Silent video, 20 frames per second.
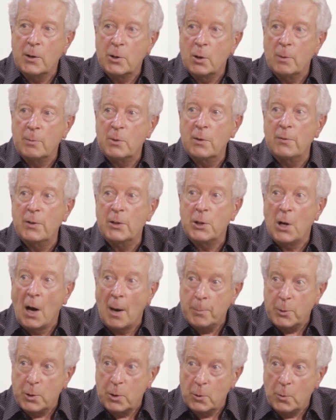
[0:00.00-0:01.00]
In terms of
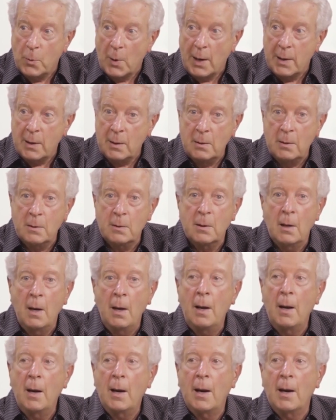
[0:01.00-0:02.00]
adoption rights,
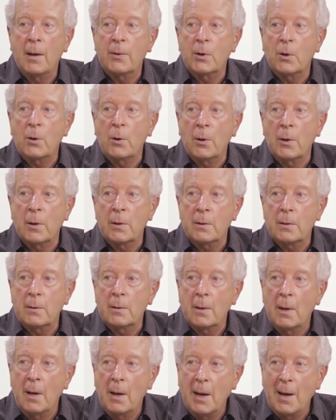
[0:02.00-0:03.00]
the court,
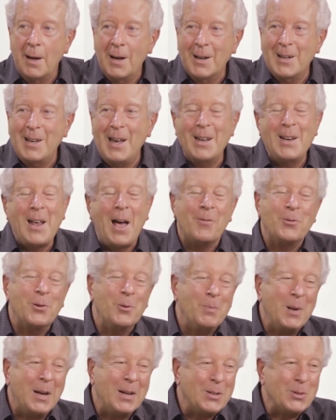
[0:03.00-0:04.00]
again
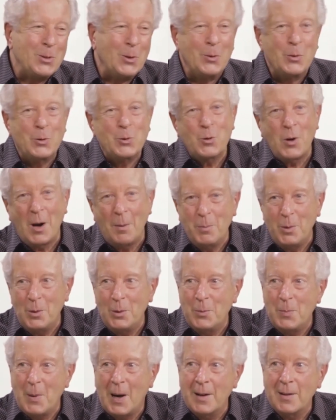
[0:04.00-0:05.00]
after being sort of
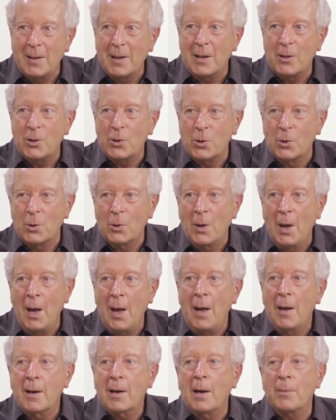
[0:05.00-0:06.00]
troubled by the issue,
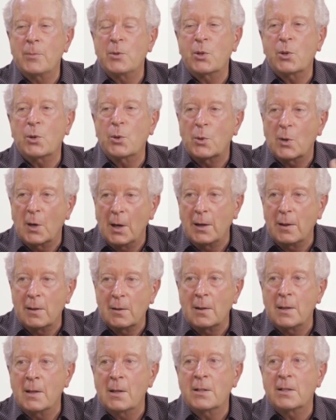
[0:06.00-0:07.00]
comes through
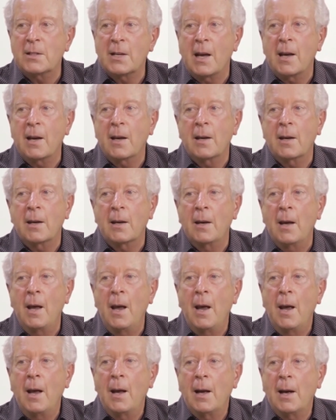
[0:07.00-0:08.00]
clearly saying
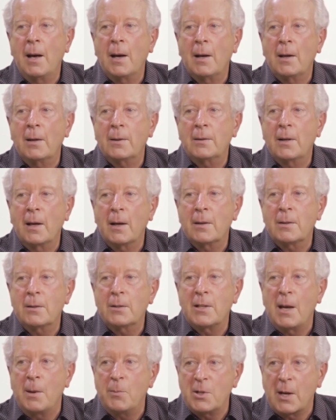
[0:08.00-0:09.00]
that
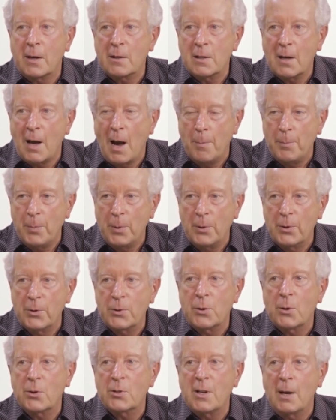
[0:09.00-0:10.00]
same-sex
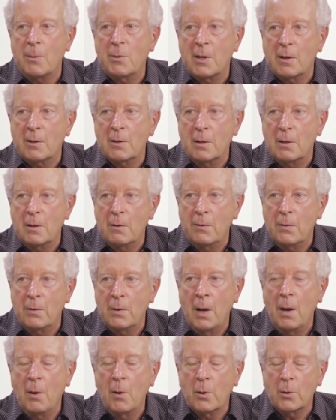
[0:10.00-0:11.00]
couples or same-sex
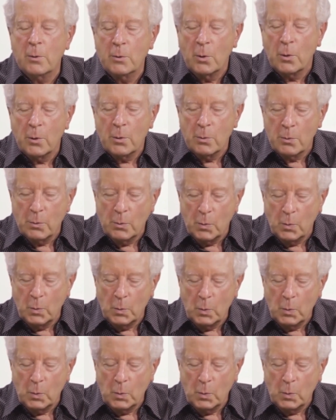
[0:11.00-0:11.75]
or